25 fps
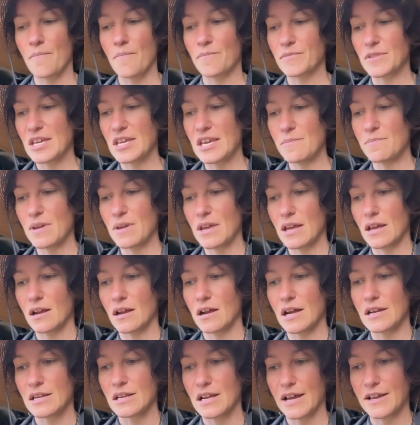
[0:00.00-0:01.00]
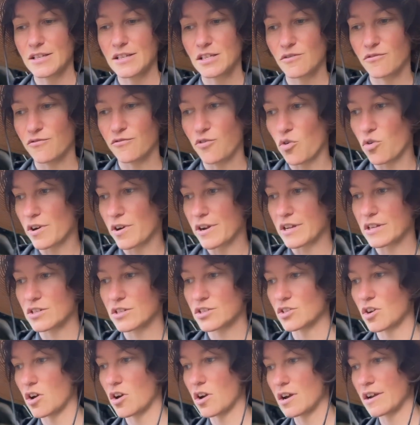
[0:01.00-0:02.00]
Keeping a nice
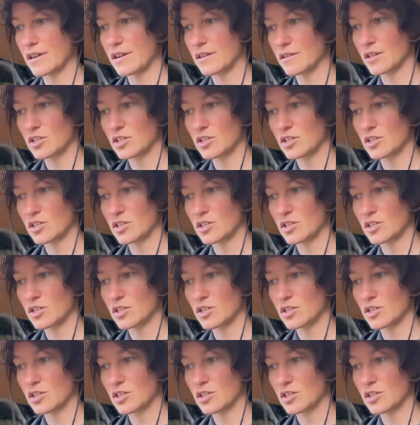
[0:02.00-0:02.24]
forage on the